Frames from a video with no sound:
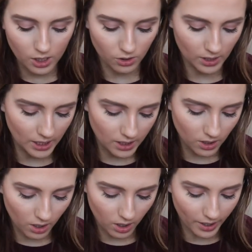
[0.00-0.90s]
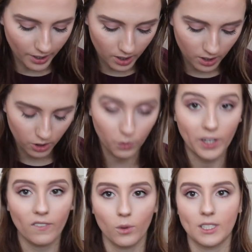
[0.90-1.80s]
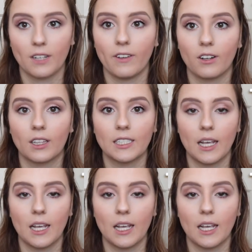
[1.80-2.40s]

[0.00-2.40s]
So these are 3 of the ones I found at the